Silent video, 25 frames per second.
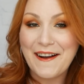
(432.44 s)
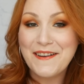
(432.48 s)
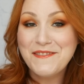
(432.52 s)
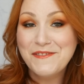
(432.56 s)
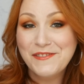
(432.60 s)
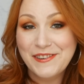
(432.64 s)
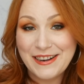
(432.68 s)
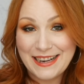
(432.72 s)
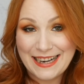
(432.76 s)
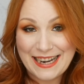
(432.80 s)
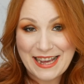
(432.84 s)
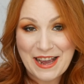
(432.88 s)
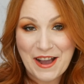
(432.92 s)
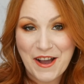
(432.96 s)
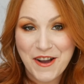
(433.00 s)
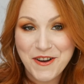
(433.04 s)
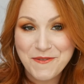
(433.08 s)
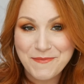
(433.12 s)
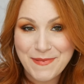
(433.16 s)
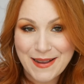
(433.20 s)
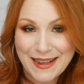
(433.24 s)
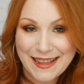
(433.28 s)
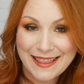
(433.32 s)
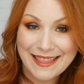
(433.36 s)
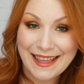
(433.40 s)
I'm really
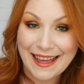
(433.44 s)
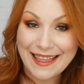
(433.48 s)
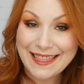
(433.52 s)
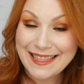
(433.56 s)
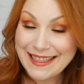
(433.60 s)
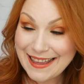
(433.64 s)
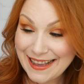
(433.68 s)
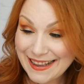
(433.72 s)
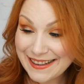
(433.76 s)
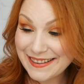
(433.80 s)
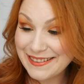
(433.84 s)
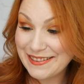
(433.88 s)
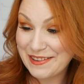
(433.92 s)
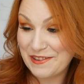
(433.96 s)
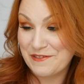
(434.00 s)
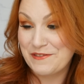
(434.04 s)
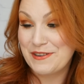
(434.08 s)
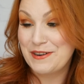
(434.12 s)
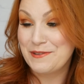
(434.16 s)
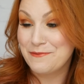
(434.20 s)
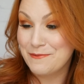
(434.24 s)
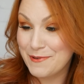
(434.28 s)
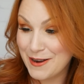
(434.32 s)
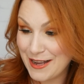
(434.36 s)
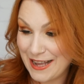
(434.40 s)
hoping that this
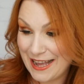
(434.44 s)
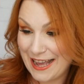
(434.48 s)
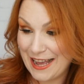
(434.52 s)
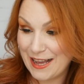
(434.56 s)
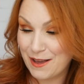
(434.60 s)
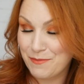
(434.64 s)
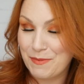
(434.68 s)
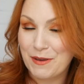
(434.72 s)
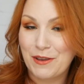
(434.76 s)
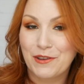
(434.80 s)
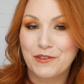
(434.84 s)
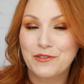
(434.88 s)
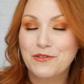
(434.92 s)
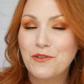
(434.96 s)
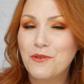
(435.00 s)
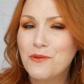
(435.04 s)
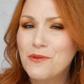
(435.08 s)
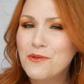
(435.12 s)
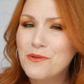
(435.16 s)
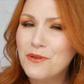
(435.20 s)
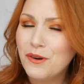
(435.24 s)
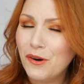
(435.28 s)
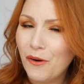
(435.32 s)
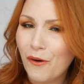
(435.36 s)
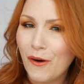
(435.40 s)
will work, because not
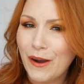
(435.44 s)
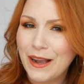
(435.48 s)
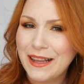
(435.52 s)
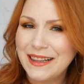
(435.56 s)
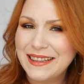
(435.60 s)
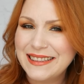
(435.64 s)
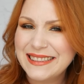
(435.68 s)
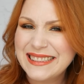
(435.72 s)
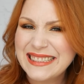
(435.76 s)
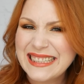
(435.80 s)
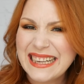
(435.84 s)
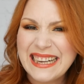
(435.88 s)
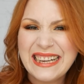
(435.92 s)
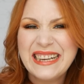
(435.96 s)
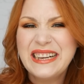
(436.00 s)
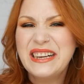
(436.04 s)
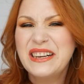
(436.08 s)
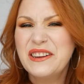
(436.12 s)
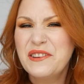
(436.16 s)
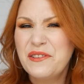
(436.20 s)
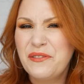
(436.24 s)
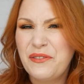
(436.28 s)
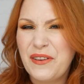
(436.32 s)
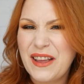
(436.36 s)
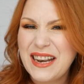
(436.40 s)
all oils
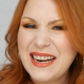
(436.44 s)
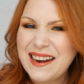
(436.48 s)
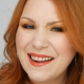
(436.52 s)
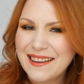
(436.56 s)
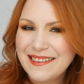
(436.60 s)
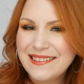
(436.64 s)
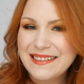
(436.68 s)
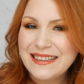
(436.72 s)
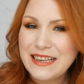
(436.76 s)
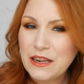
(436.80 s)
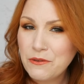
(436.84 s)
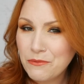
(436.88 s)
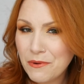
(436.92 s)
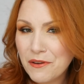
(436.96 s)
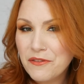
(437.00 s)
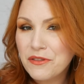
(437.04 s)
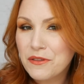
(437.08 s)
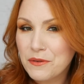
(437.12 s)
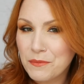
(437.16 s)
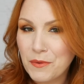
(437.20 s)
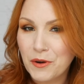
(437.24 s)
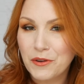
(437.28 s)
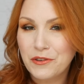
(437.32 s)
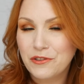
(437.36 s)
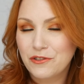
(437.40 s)
fit nicely
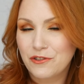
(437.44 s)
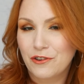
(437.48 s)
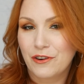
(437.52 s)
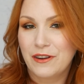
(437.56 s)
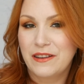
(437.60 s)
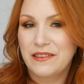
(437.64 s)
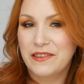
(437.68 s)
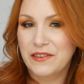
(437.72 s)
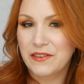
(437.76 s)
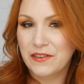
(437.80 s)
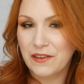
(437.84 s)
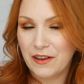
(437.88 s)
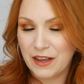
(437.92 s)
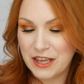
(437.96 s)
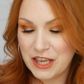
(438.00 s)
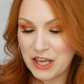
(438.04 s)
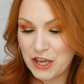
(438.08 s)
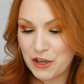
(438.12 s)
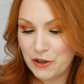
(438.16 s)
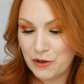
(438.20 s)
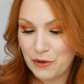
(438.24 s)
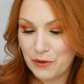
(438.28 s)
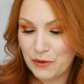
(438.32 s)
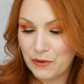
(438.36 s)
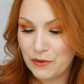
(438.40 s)
with the moisturizers I
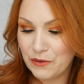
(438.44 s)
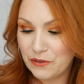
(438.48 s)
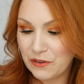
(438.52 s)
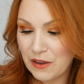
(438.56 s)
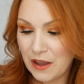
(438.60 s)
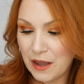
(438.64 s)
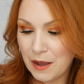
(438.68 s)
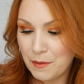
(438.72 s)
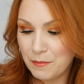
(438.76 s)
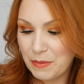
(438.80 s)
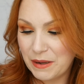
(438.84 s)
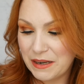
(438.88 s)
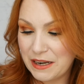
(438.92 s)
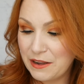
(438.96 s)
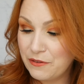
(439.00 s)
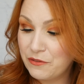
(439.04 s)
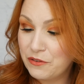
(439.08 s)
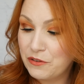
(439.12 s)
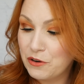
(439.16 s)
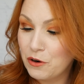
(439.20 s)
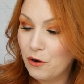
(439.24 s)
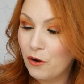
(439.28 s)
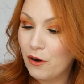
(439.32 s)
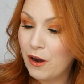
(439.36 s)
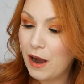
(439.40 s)
use, but
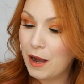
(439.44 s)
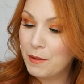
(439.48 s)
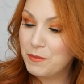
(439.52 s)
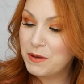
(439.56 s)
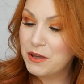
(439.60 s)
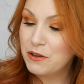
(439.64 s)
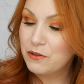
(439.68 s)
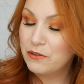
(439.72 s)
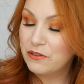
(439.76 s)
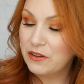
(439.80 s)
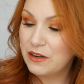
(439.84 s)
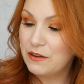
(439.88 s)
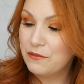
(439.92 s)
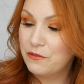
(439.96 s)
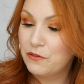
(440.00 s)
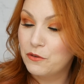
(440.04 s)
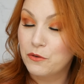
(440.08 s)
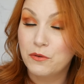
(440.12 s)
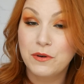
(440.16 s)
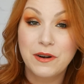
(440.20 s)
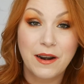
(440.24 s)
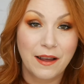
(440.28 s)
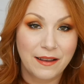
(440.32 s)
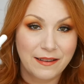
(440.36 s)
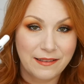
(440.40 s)
if not, I'll be using it
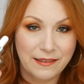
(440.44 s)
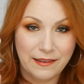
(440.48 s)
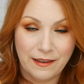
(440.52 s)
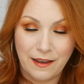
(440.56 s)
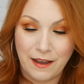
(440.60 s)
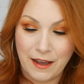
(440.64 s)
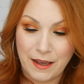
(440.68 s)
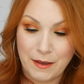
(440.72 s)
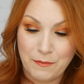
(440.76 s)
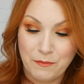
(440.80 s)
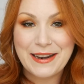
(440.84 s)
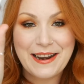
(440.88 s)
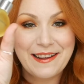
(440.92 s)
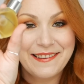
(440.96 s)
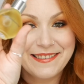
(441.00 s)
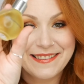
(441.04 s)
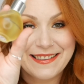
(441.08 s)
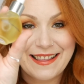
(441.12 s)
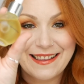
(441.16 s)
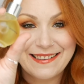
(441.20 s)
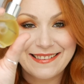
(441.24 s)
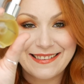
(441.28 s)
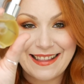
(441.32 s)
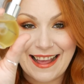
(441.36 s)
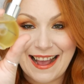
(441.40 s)
for nighttime. But no,
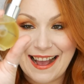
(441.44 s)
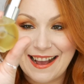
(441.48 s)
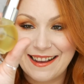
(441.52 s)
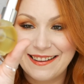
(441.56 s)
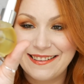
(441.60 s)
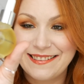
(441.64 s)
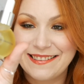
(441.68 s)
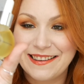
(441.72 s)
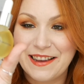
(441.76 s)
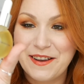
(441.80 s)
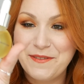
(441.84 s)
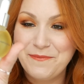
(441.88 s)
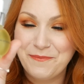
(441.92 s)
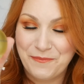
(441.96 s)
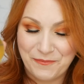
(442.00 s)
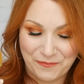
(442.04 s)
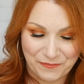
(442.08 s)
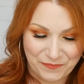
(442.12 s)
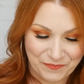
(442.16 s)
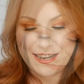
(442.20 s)
so that's that item.